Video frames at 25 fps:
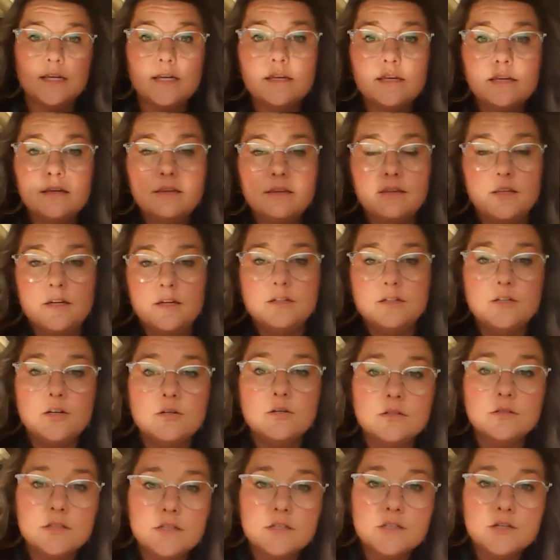in the
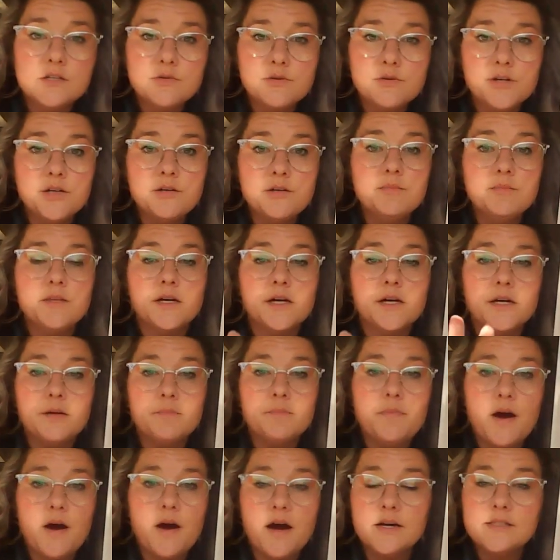adult in this room, they're
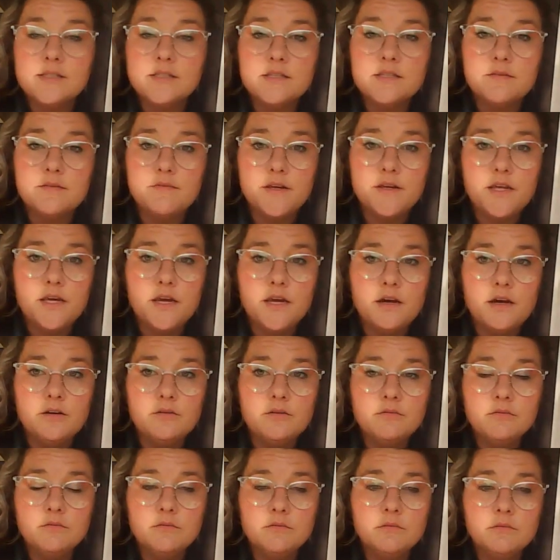going to pause the
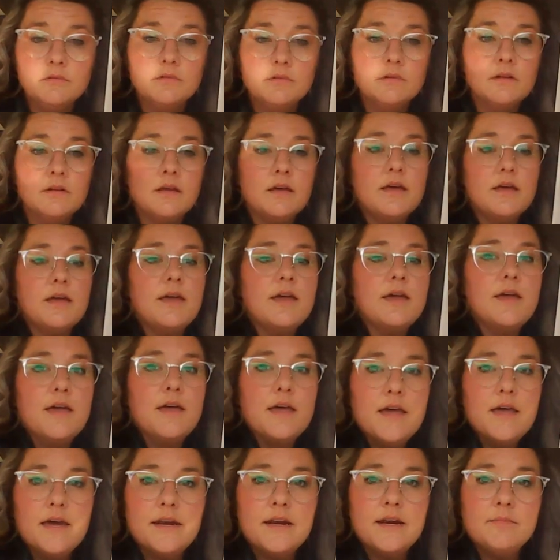video,
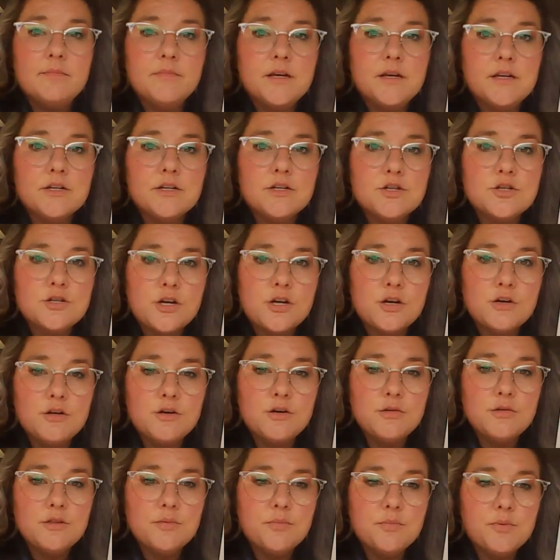and I'm going to show
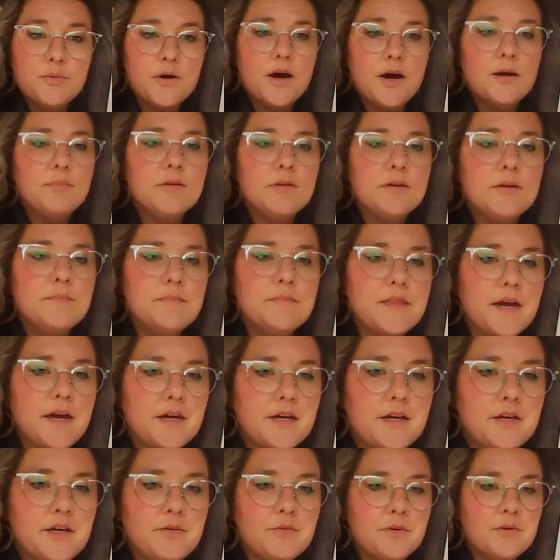you the problem
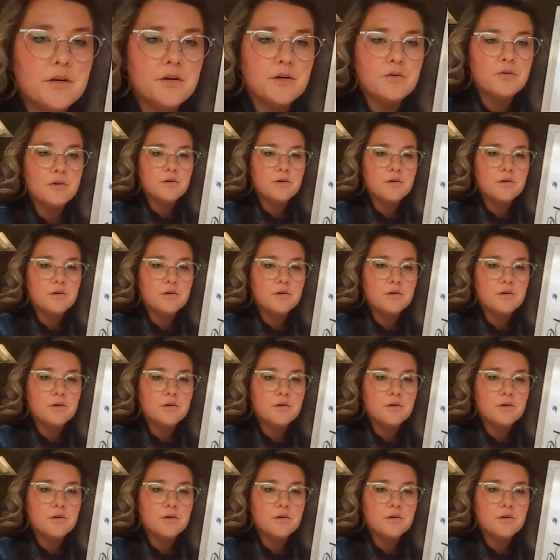that you are